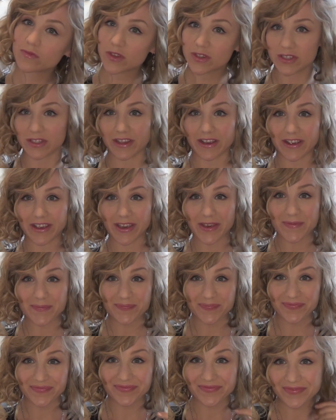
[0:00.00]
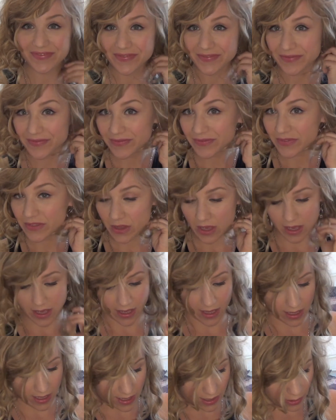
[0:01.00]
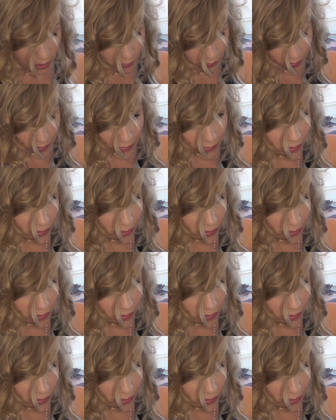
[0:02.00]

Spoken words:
So there you go. I hope you